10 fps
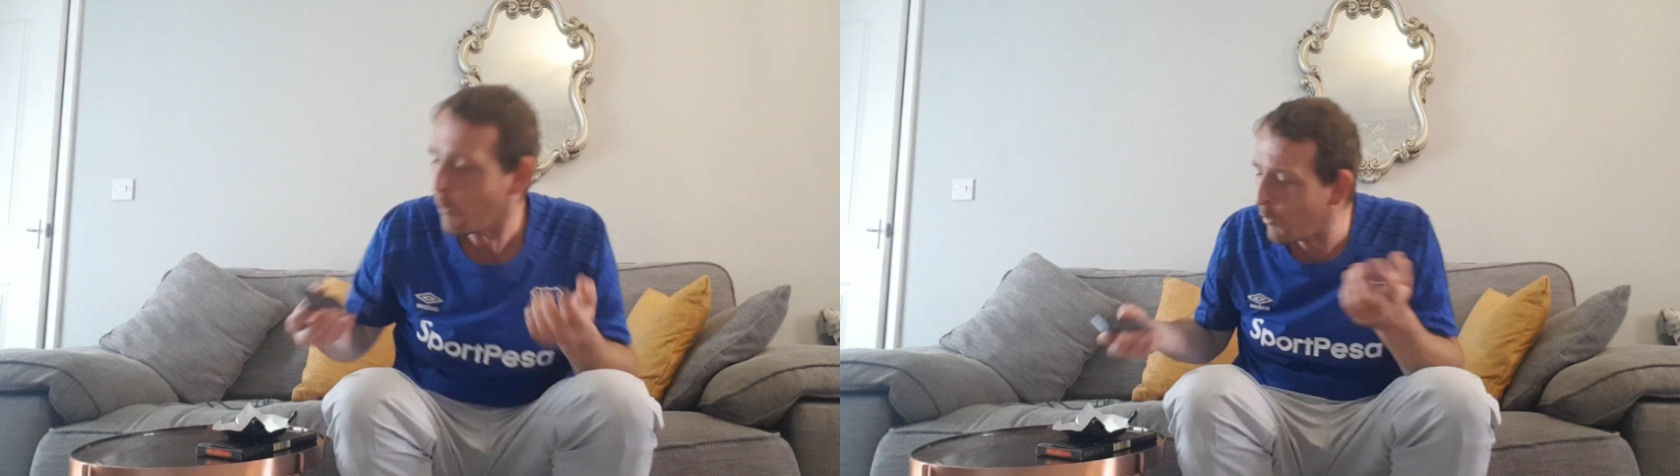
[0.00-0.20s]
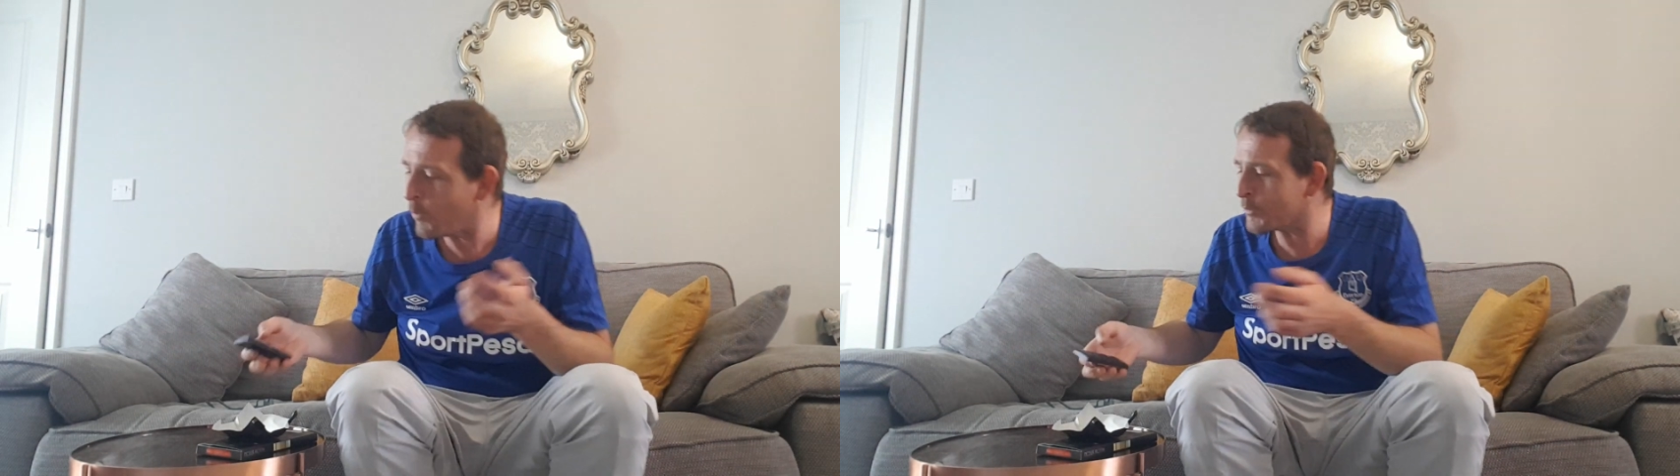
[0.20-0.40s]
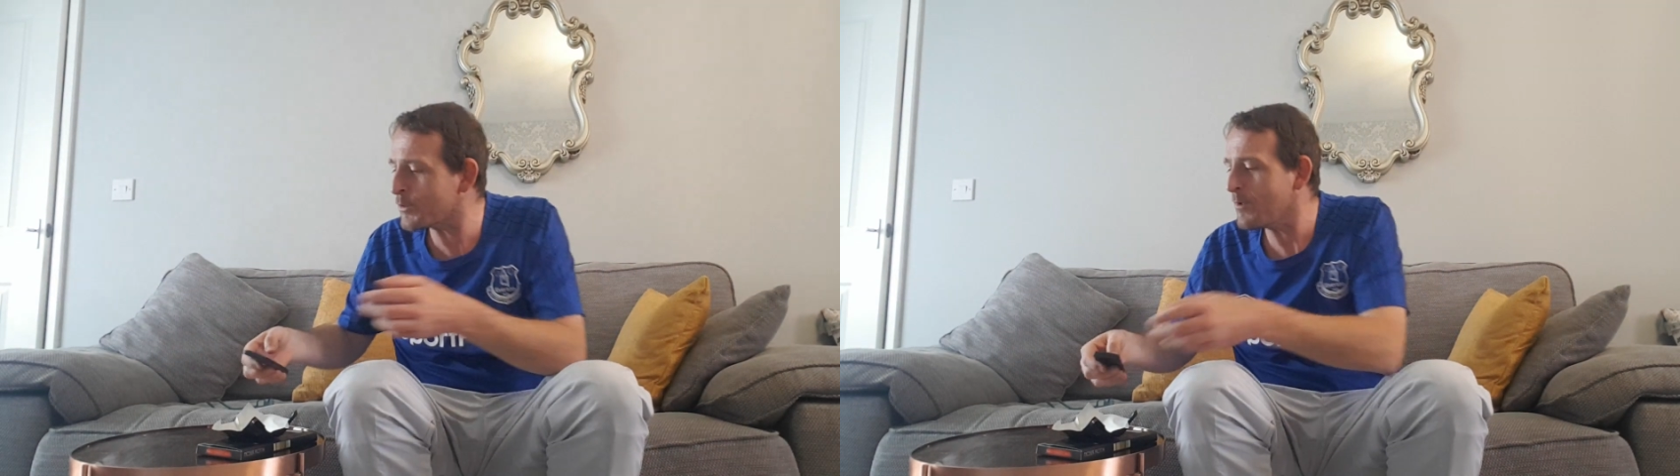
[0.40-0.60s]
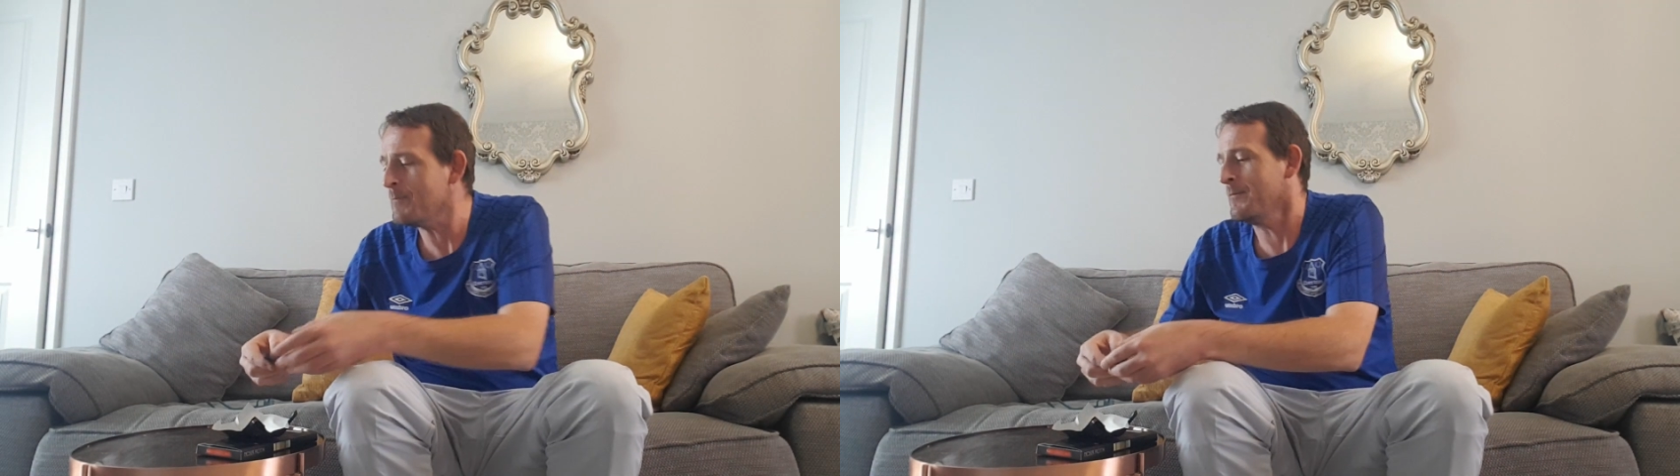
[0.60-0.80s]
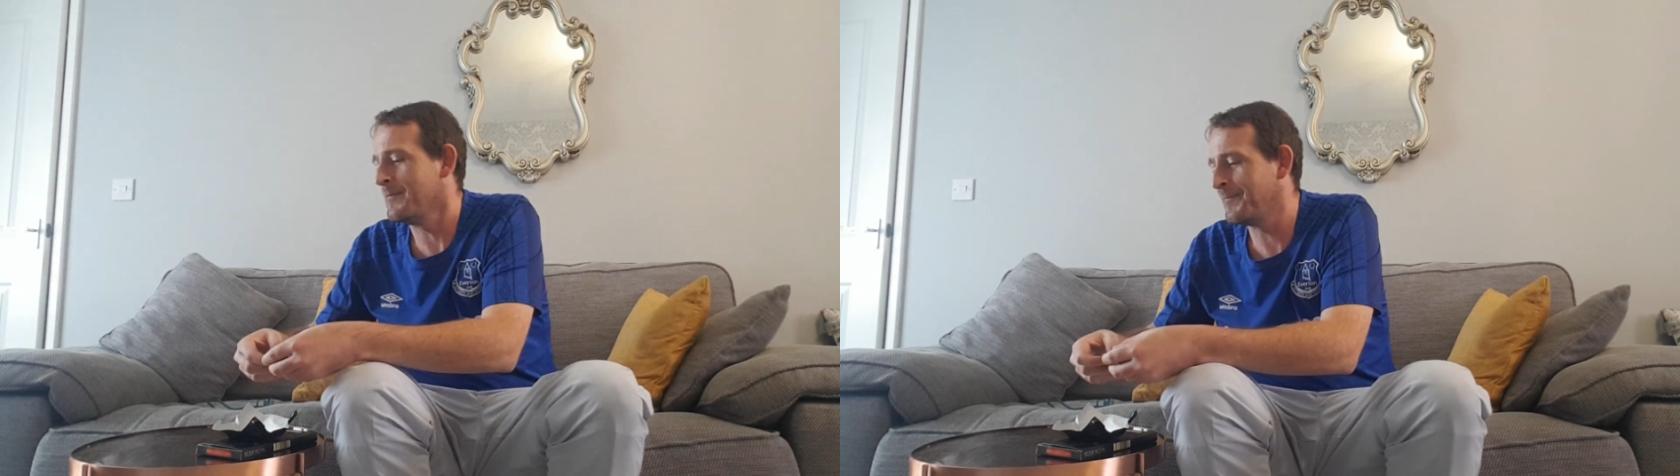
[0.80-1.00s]

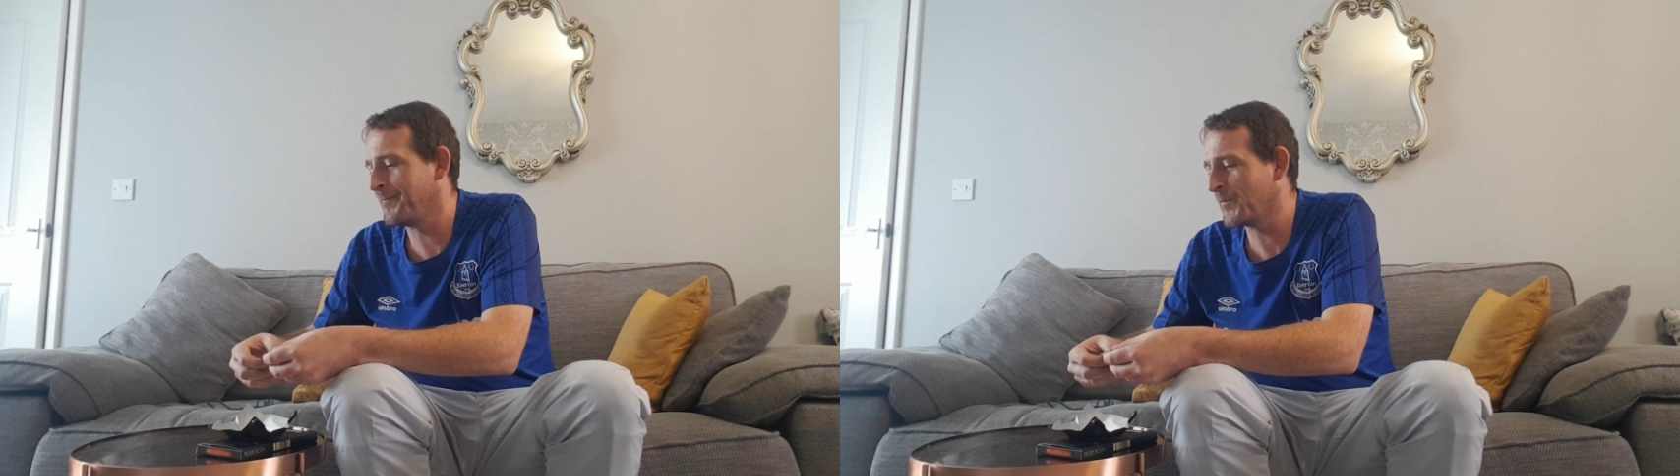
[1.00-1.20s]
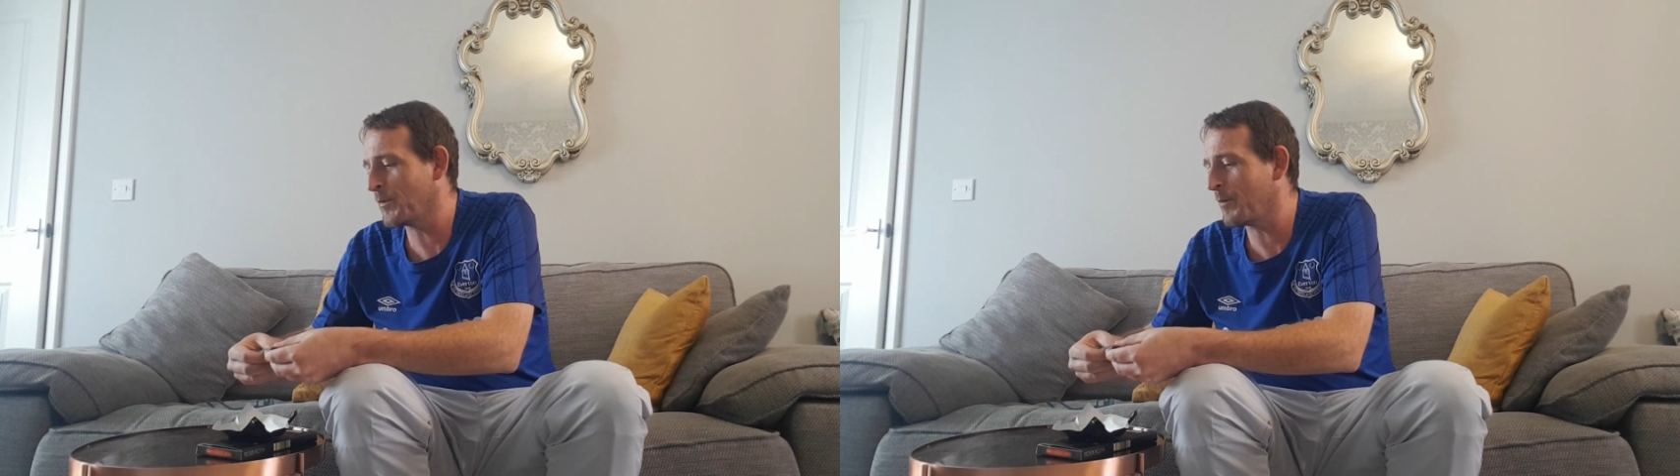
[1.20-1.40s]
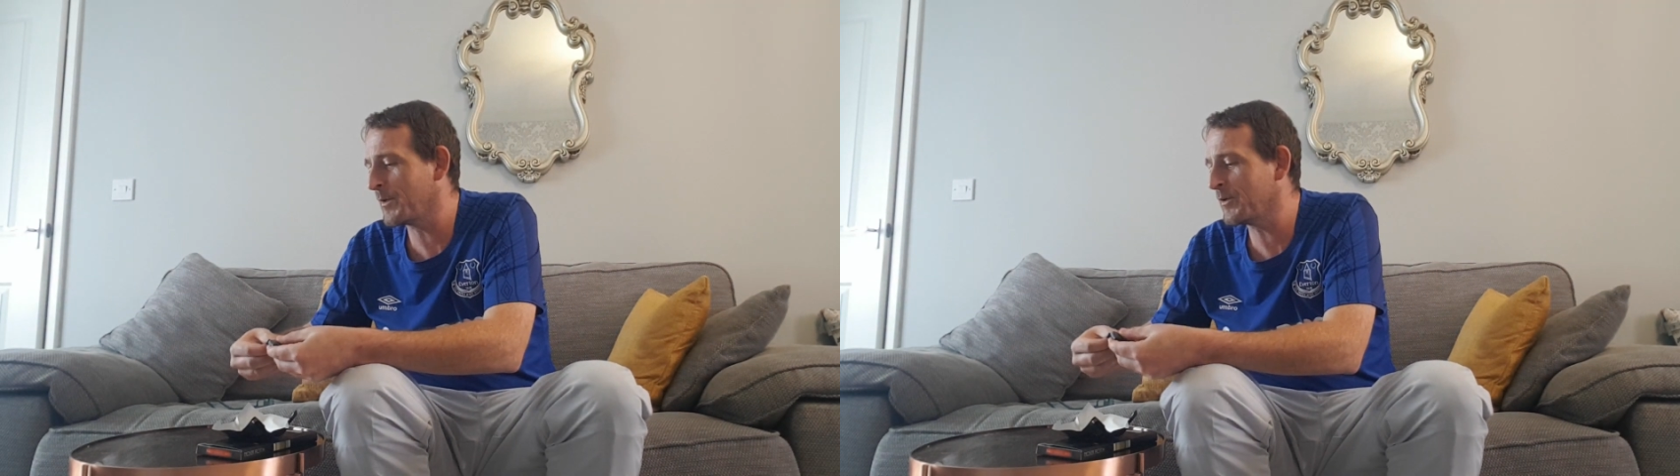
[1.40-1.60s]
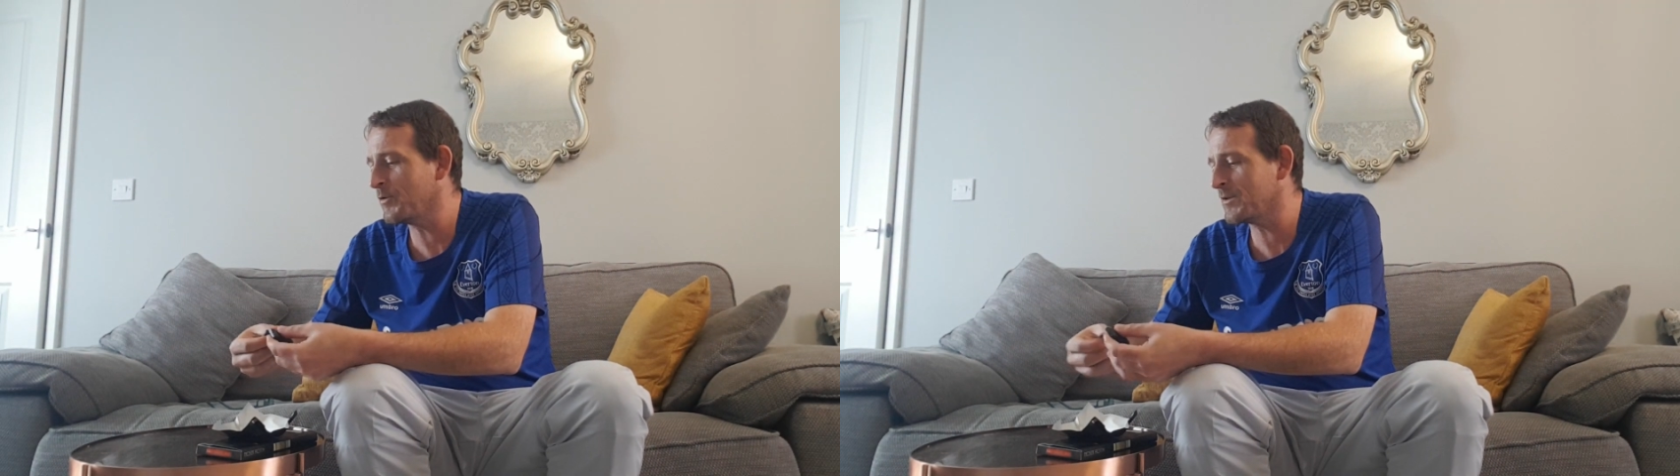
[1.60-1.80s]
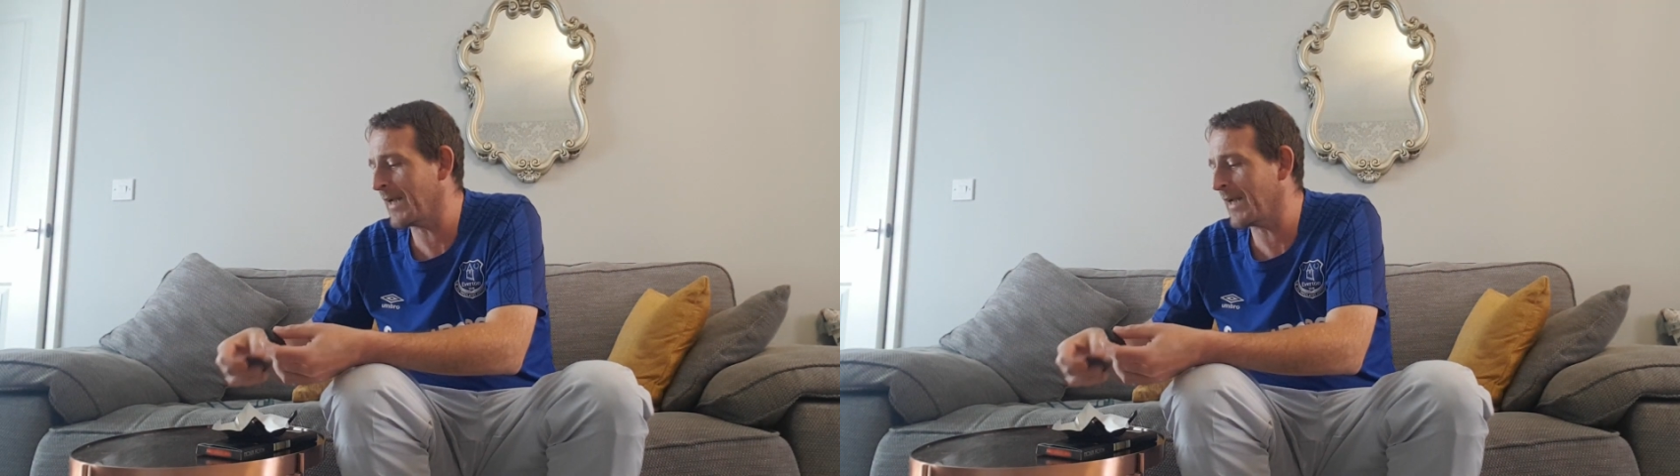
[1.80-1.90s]
Awesome. So you can just